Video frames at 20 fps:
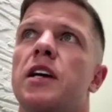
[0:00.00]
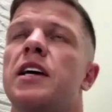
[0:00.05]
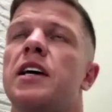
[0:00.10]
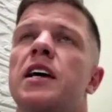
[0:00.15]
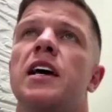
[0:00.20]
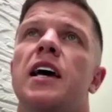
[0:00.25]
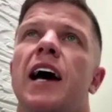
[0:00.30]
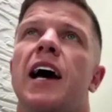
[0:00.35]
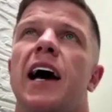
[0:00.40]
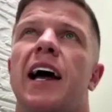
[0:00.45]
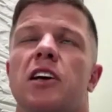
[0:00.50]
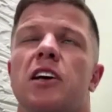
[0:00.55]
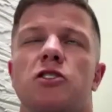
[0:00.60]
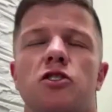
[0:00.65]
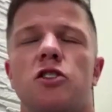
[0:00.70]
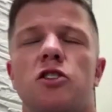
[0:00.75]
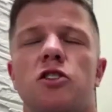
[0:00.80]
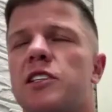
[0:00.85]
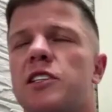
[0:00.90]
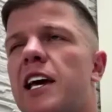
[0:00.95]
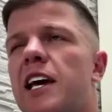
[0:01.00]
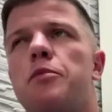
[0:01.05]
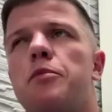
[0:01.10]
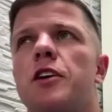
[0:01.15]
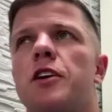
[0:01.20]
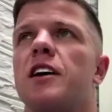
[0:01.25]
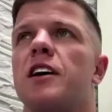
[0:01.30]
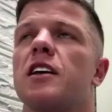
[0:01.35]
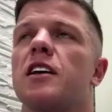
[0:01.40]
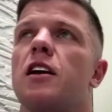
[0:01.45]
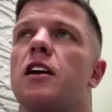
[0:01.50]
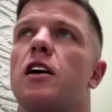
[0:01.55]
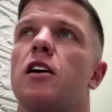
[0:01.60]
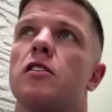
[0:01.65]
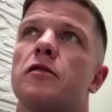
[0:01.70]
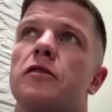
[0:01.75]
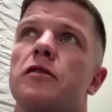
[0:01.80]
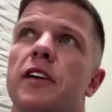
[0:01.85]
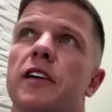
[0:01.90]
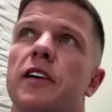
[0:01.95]
And I just kept putting on the long
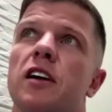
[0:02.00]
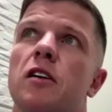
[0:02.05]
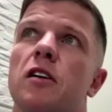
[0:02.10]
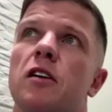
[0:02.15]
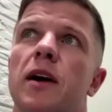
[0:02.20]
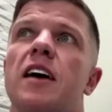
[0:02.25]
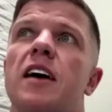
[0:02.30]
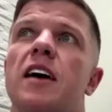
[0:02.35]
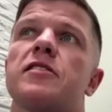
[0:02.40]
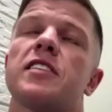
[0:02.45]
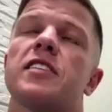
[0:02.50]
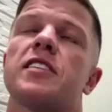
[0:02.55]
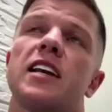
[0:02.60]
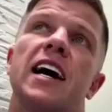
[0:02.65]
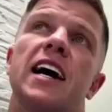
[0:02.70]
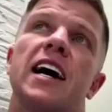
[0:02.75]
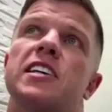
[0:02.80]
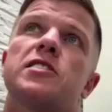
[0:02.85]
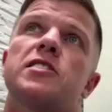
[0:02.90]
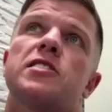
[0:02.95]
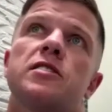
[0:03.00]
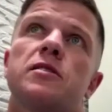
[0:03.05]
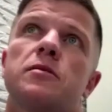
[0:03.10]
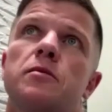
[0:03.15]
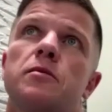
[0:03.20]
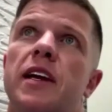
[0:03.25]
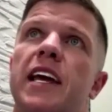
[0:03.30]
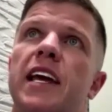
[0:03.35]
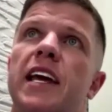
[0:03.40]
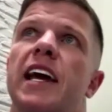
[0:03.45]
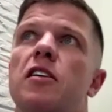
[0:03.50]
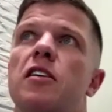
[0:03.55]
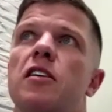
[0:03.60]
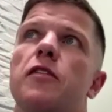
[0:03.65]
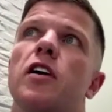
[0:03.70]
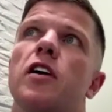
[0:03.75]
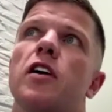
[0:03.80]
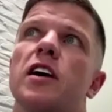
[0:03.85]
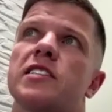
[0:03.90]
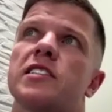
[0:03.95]
finger. But after the last McKenna fight,
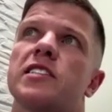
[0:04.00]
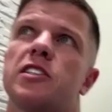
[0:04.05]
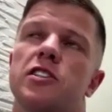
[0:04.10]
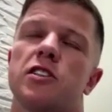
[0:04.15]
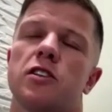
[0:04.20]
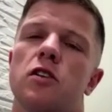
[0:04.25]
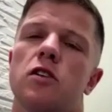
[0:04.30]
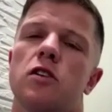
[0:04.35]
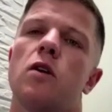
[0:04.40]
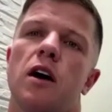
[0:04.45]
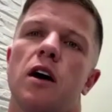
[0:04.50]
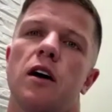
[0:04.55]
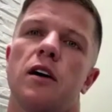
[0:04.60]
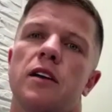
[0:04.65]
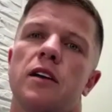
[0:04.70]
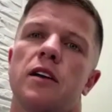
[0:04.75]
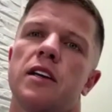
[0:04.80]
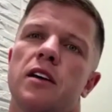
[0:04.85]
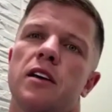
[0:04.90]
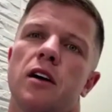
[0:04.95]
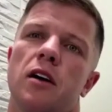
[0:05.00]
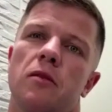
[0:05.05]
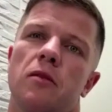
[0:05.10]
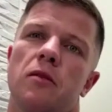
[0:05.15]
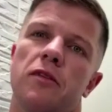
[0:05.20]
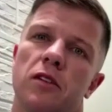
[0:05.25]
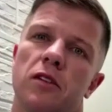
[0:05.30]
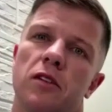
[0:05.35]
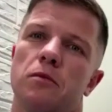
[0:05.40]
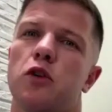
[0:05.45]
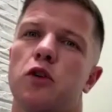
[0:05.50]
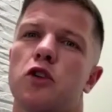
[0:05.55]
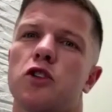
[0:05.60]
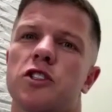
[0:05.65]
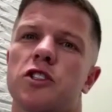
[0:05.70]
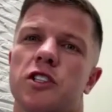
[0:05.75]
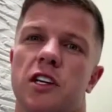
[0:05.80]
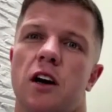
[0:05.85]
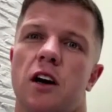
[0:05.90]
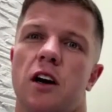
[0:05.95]
I said, you know what? I'm fucking pushing
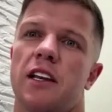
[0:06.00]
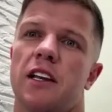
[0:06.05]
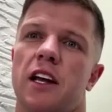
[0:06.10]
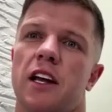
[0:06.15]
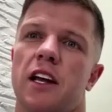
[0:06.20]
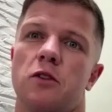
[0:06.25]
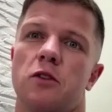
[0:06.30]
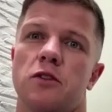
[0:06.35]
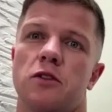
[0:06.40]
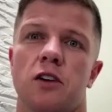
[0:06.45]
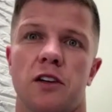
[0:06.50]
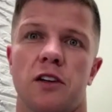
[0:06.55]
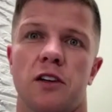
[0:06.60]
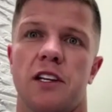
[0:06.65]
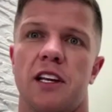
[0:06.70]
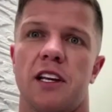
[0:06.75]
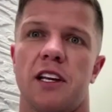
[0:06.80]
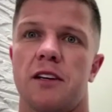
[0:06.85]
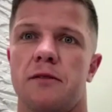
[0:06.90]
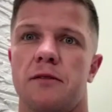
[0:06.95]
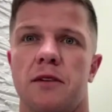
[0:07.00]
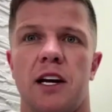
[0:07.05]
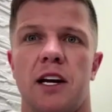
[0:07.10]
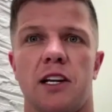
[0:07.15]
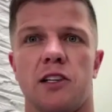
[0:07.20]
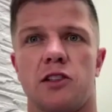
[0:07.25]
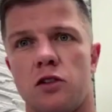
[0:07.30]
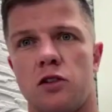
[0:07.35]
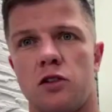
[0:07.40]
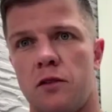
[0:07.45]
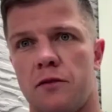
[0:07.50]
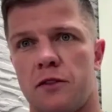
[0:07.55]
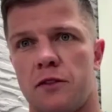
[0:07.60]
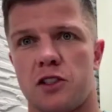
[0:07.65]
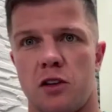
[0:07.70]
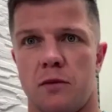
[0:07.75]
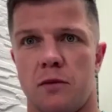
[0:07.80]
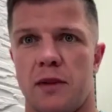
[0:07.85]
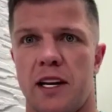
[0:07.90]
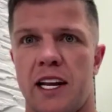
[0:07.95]
on now. 30. It's time for
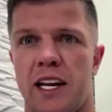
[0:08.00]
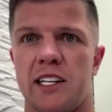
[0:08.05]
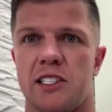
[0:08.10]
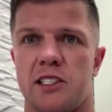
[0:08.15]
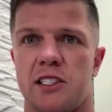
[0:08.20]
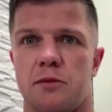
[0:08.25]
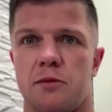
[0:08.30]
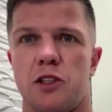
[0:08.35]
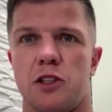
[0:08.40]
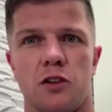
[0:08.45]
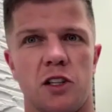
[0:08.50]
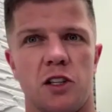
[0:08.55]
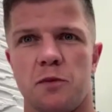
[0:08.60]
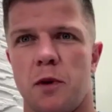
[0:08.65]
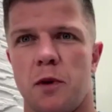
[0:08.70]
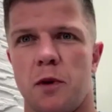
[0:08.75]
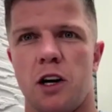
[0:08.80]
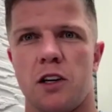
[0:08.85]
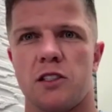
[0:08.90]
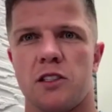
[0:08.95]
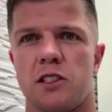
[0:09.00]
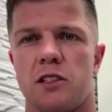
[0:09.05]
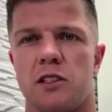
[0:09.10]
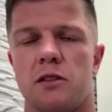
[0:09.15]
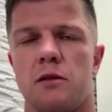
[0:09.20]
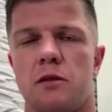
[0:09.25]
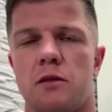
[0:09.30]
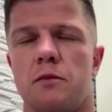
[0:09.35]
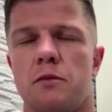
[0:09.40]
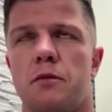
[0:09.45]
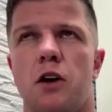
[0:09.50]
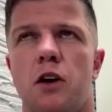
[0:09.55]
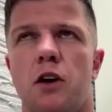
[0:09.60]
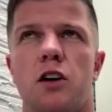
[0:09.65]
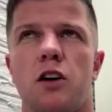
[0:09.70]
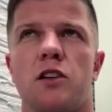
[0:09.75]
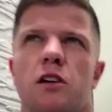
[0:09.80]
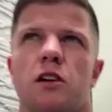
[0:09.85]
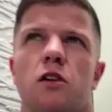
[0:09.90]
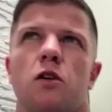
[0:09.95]
something else besides boxing. Boxing had
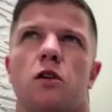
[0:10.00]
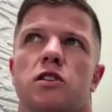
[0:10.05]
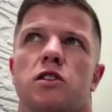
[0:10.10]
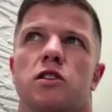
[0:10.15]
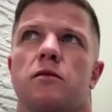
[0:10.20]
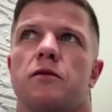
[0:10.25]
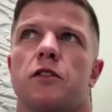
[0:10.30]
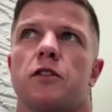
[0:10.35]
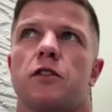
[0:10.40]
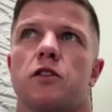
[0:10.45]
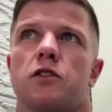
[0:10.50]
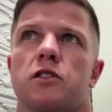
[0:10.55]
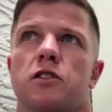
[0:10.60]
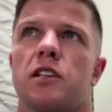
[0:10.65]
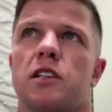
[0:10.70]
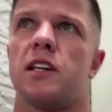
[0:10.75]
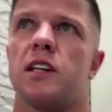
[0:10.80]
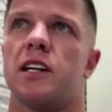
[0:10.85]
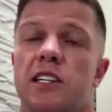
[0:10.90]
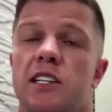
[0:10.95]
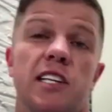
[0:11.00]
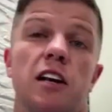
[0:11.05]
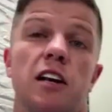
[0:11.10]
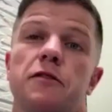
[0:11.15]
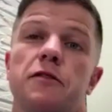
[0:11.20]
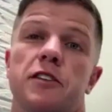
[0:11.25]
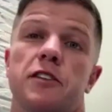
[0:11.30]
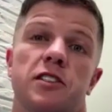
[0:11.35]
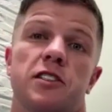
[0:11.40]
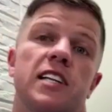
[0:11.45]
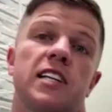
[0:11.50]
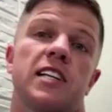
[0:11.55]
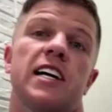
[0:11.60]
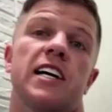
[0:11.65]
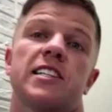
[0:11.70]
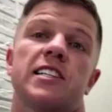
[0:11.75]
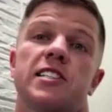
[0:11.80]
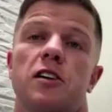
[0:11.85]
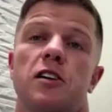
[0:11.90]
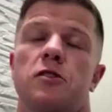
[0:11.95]
always come first, as selfish as that
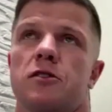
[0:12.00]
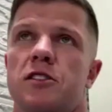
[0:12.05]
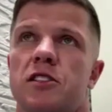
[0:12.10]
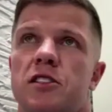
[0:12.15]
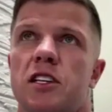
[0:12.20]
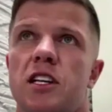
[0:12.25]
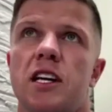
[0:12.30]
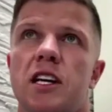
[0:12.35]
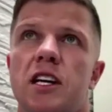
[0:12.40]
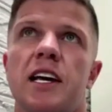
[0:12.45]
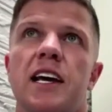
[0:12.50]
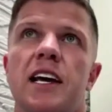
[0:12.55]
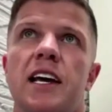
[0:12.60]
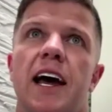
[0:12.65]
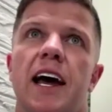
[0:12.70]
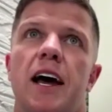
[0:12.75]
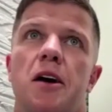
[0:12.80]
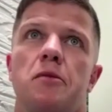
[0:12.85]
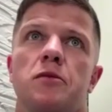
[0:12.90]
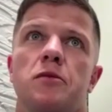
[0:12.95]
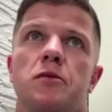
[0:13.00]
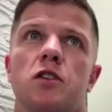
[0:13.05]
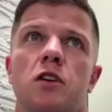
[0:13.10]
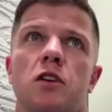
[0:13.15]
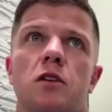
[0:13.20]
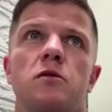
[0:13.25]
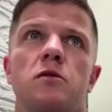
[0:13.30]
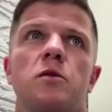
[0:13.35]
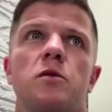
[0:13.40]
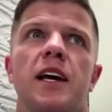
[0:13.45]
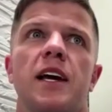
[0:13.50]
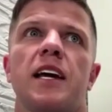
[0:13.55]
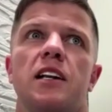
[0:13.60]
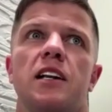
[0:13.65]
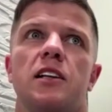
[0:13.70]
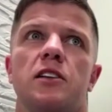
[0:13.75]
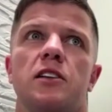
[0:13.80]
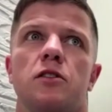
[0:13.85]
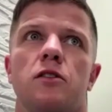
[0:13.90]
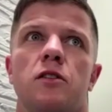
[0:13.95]
sounds. Time to make a little
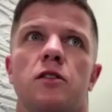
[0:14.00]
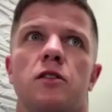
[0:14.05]
time